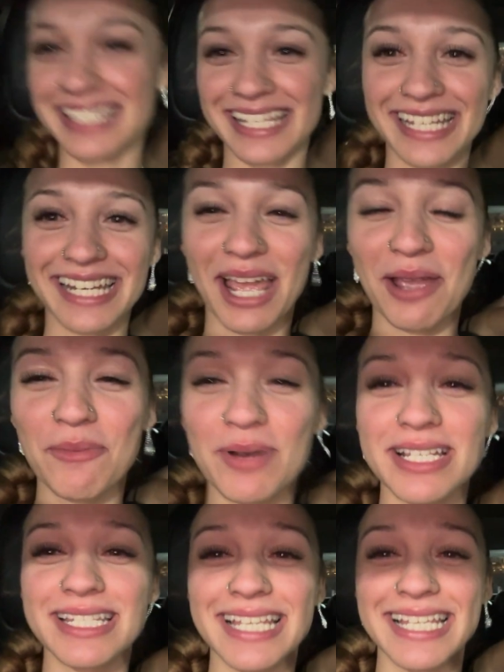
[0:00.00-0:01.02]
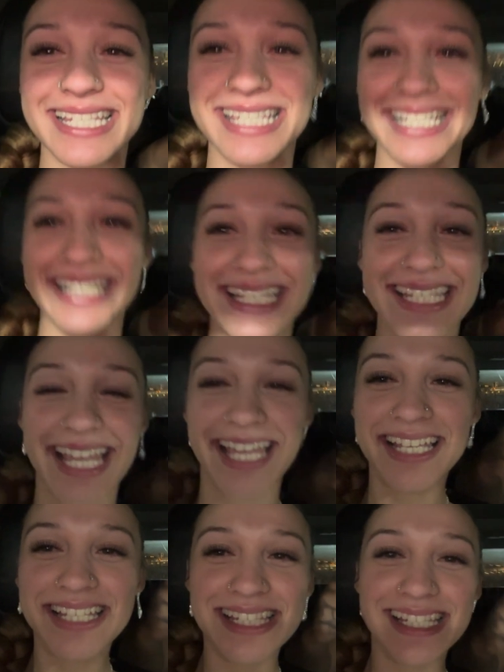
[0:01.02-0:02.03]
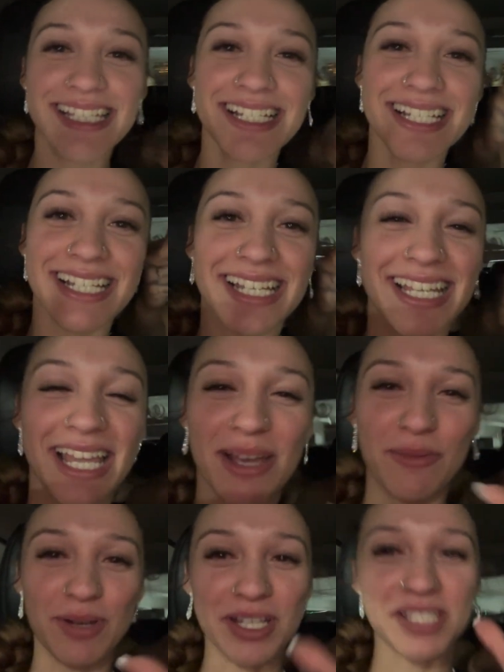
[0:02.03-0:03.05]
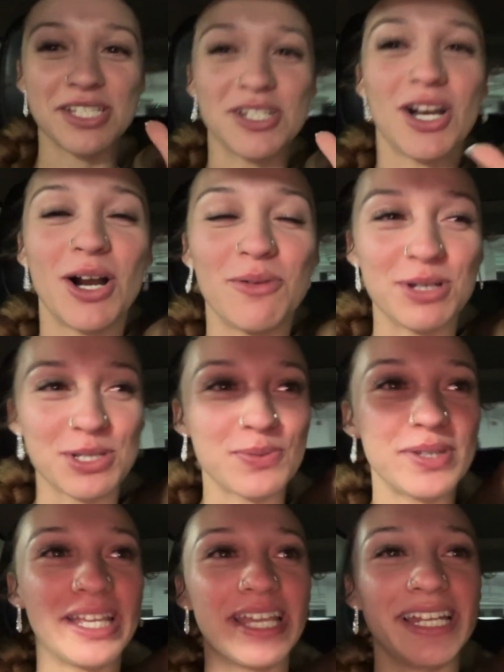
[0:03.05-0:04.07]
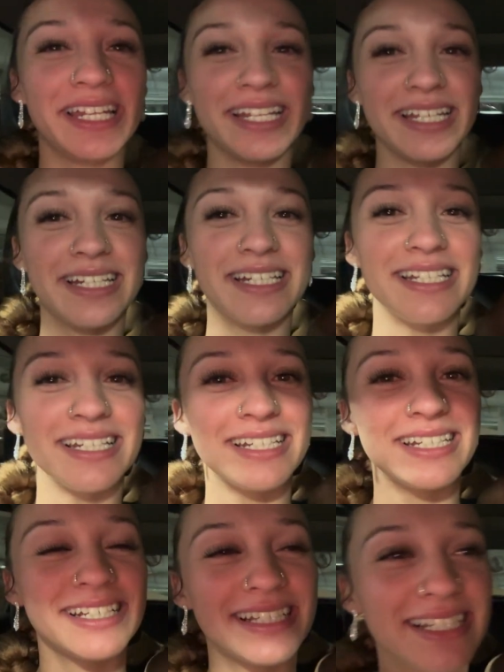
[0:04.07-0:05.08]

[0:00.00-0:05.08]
tonight was a success. And we'll see y'all once we get in. Drunk.